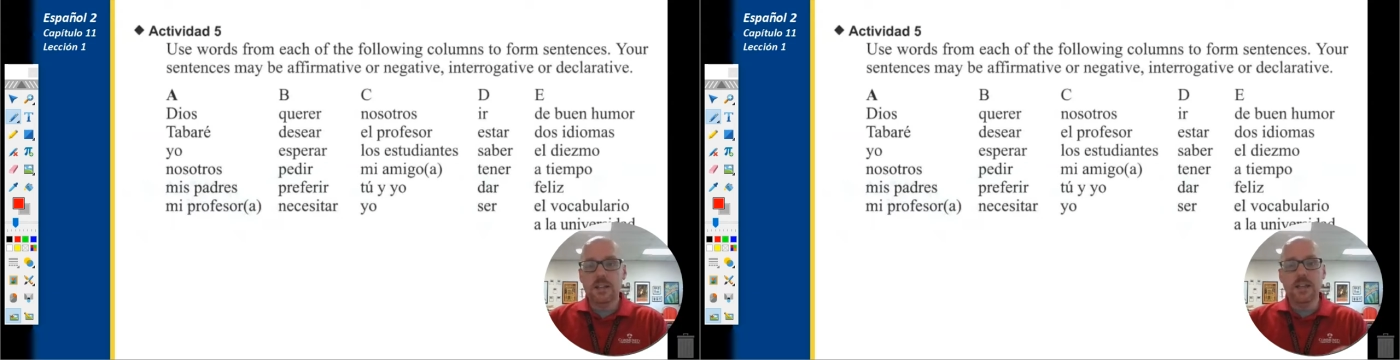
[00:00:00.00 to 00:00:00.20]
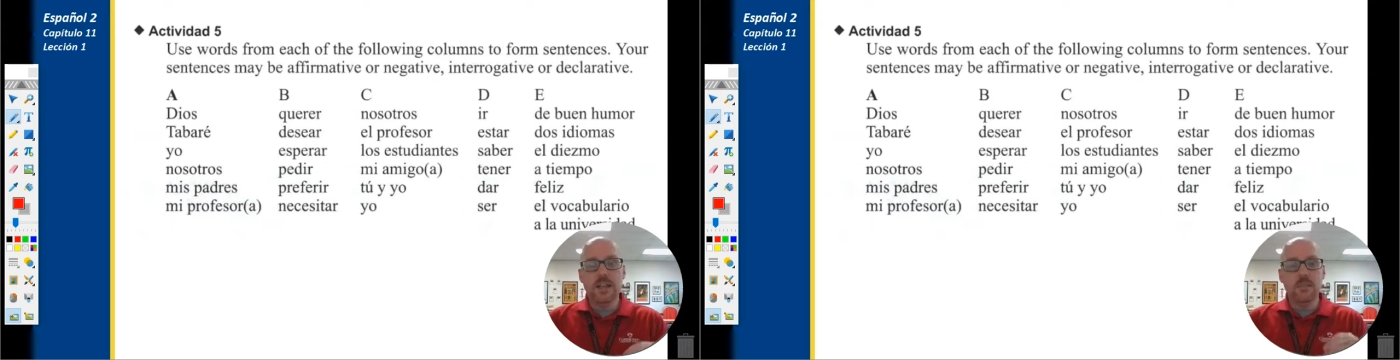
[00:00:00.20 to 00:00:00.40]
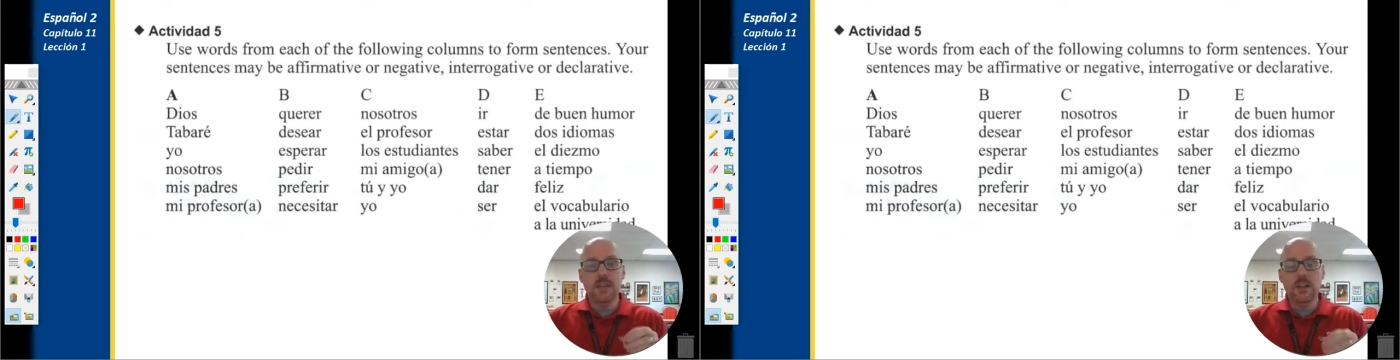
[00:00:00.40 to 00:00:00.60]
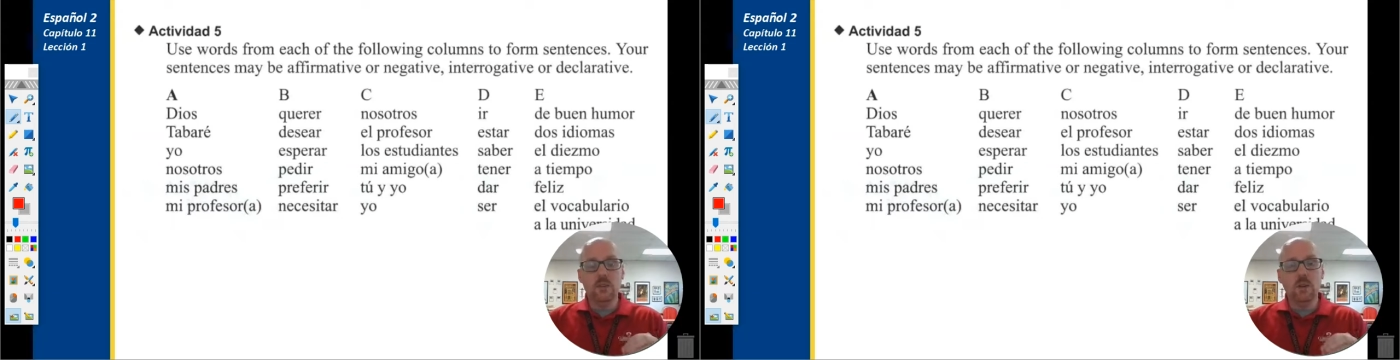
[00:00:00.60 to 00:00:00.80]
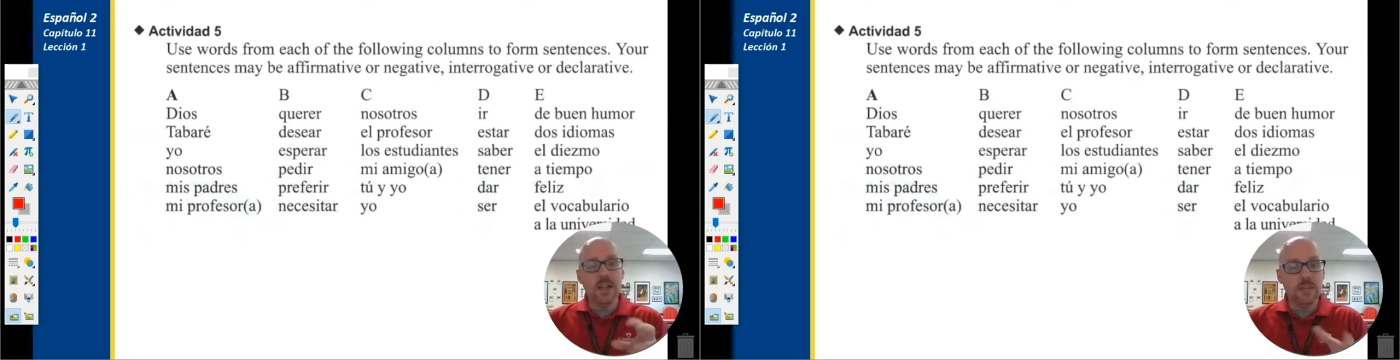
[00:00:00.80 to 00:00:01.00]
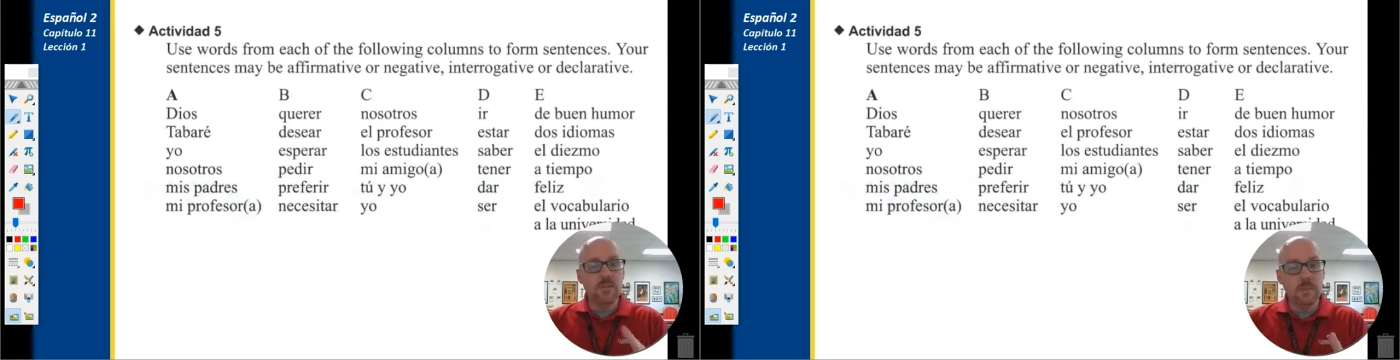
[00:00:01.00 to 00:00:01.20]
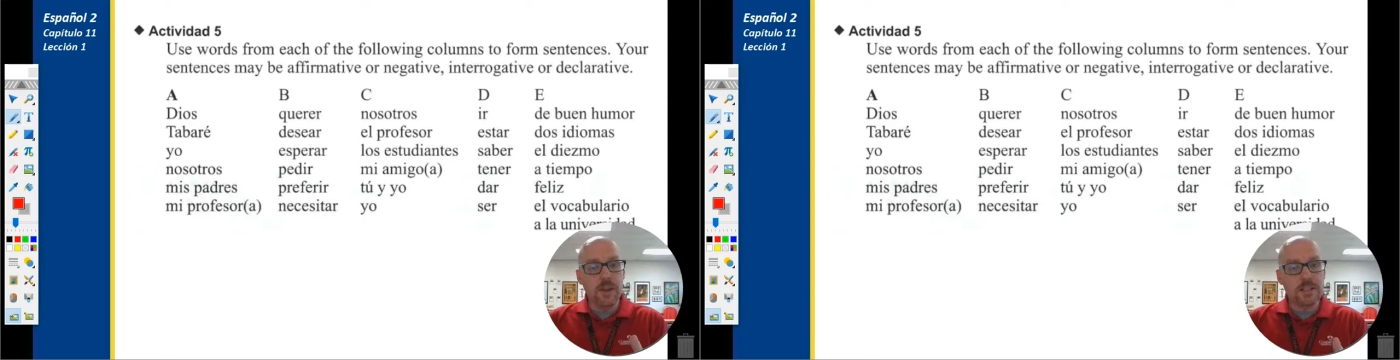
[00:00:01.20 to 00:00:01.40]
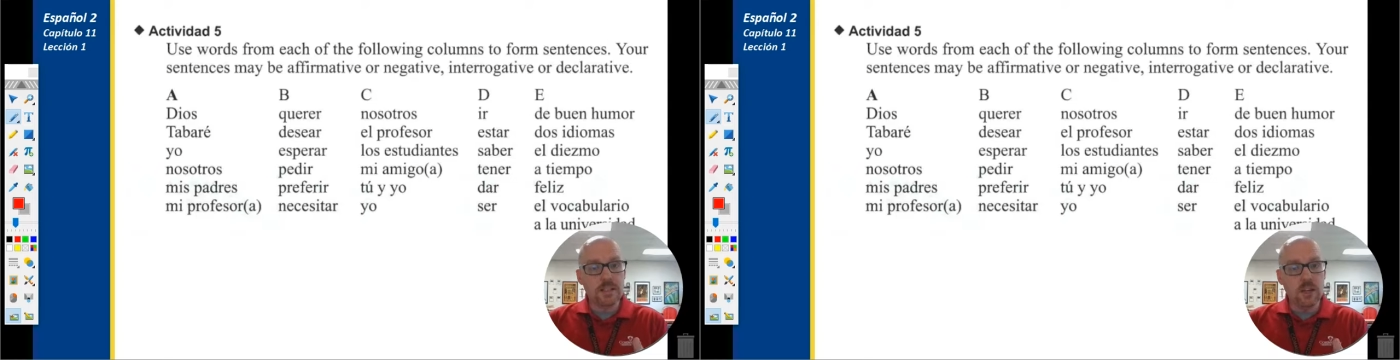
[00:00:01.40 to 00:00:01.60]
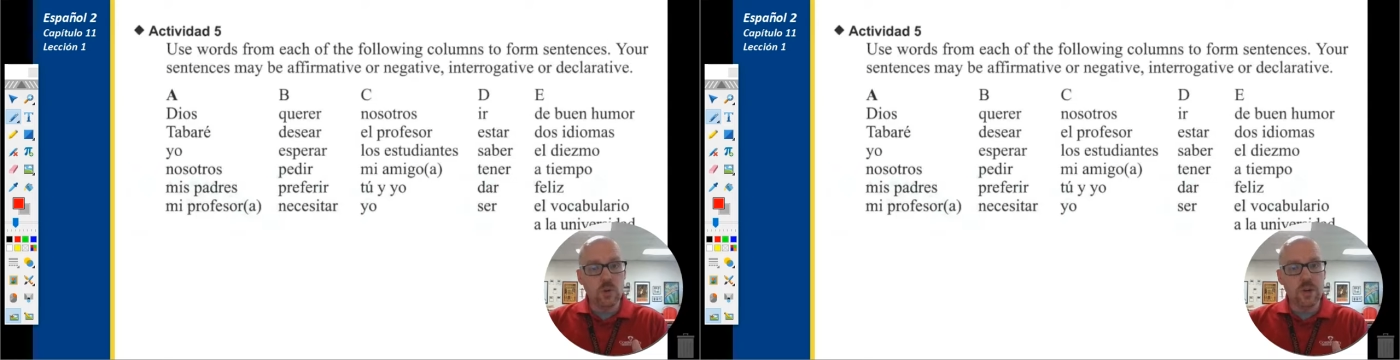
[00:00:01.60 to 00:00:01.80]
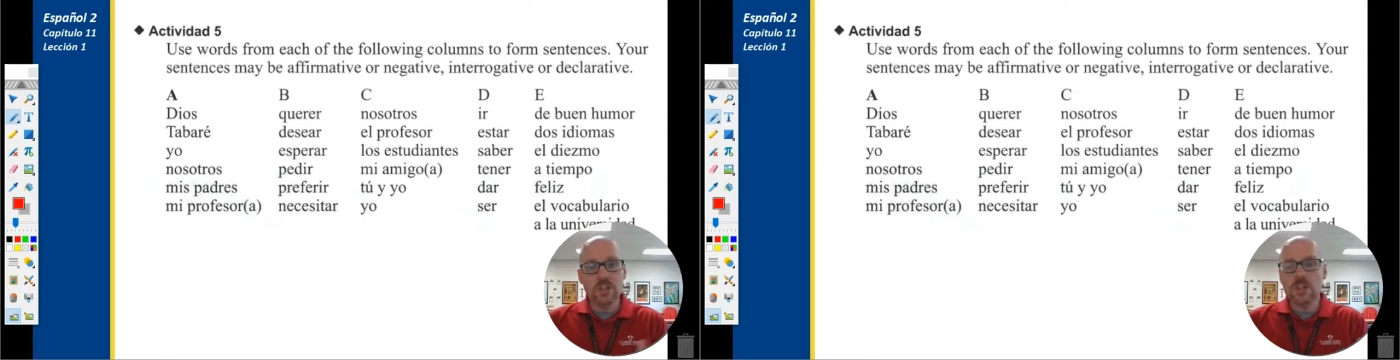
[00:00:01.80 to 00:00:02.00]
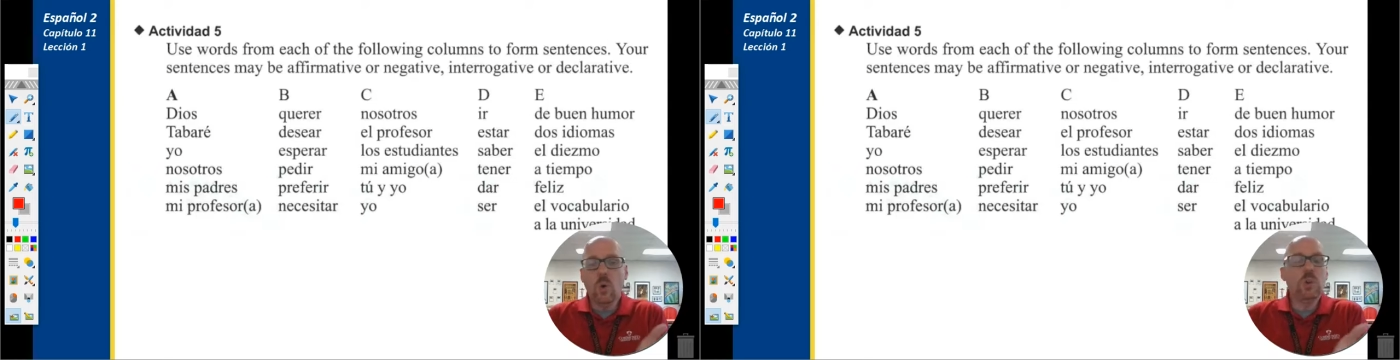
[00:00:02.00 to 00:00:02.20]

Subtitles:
they can be interrogative, you can be asking a question,